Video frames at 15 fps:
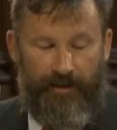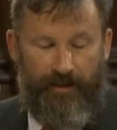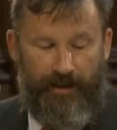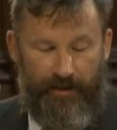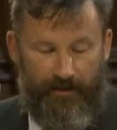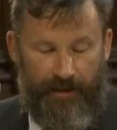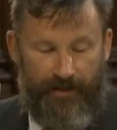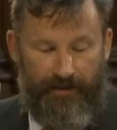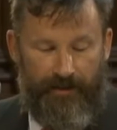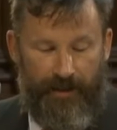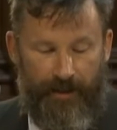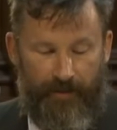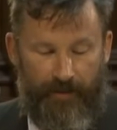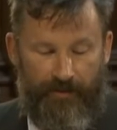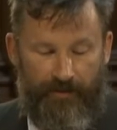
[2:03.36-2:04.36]
attracting
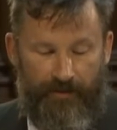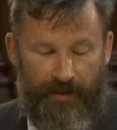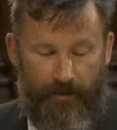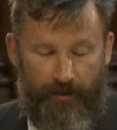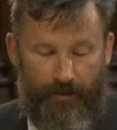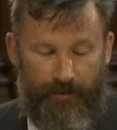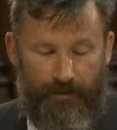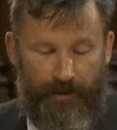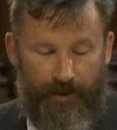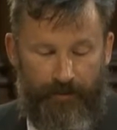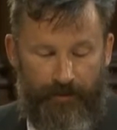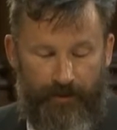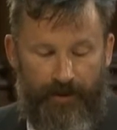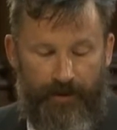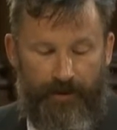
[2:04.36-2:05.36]
atmospheric water
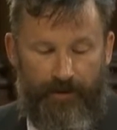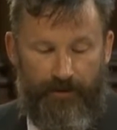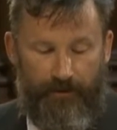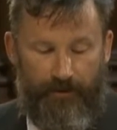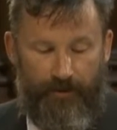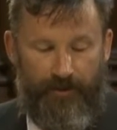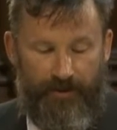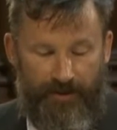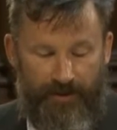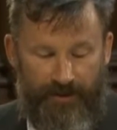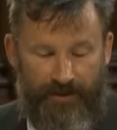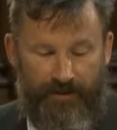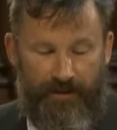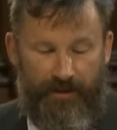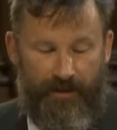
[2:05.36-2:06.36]
vapor to form
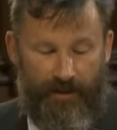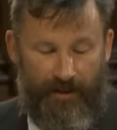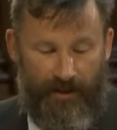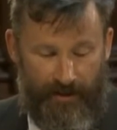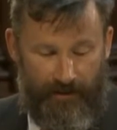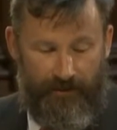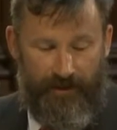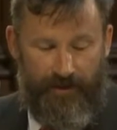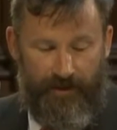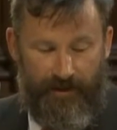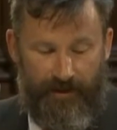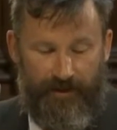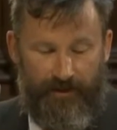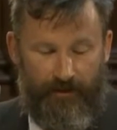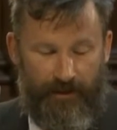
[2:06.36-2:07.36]
persistent artificially
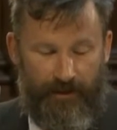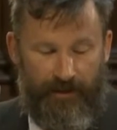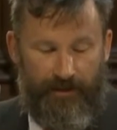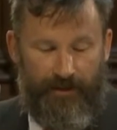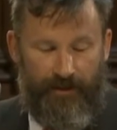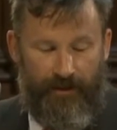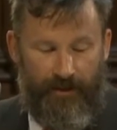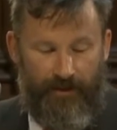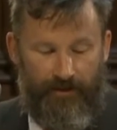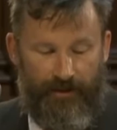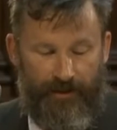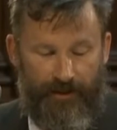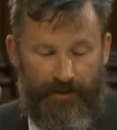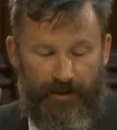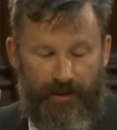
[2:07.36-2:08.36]
nucleated
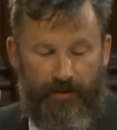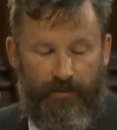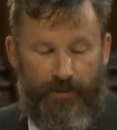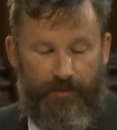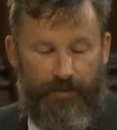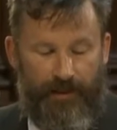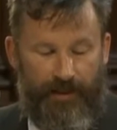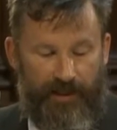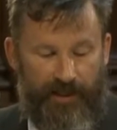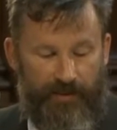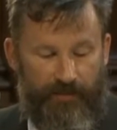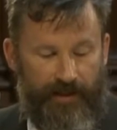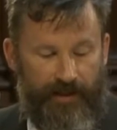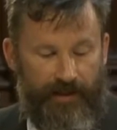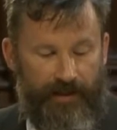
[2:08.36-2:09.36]
contrails, which would then
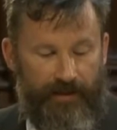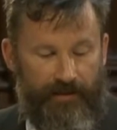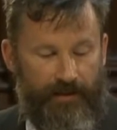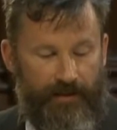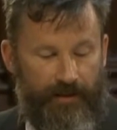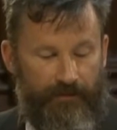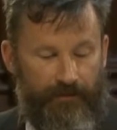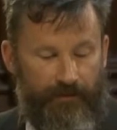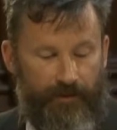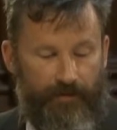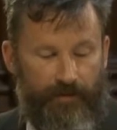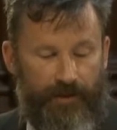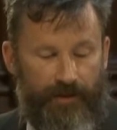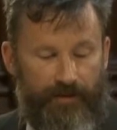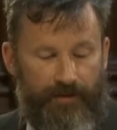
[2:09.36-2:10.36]
spread out and form
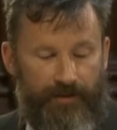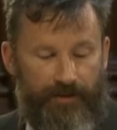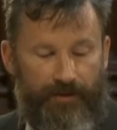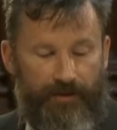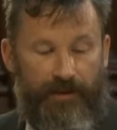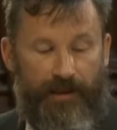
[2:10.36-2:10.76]
artificial